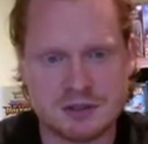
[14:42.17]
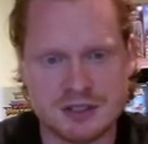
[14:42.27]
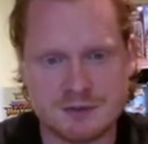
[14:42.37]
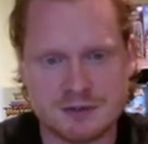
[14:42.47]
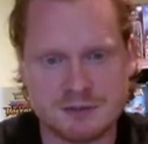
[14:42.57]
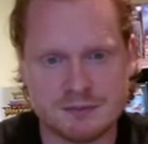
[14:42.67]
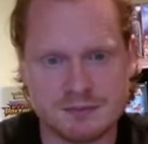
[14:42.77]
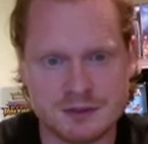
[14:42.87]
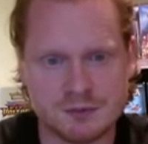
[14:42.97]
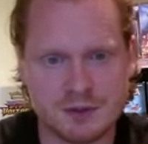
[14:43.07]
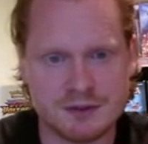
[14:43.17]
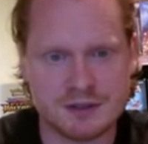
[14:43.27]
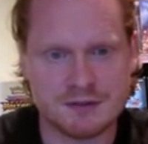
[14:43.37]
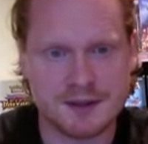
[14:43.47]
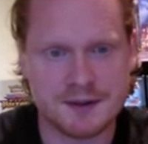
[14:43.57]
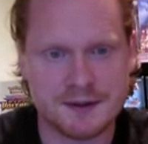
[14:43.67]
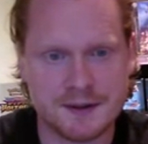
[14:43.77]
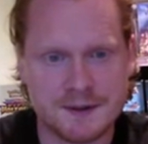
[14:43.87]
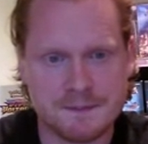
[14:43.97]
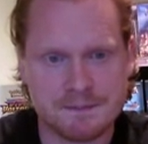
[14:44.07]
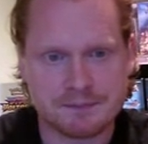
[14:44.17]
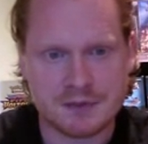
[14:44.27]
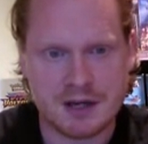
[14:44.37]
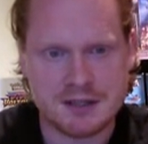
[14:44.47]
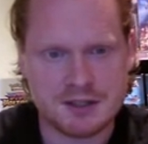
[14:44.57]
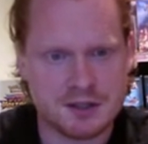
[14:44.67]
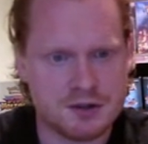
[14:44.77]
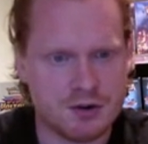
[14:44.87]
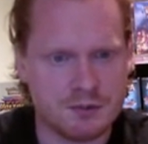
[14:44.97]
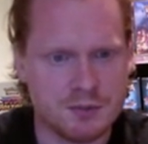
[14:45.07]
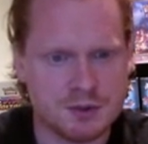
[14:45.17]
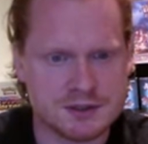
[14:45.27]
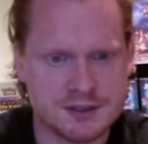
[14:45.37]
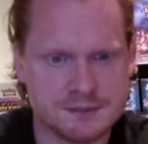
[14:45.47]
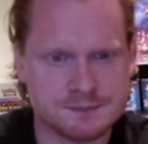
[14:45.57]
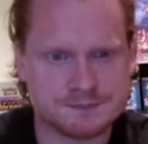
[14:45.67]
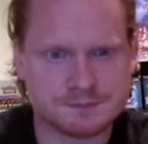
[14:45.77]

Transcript: chip some wounds off there. And you got your Grog Mortar.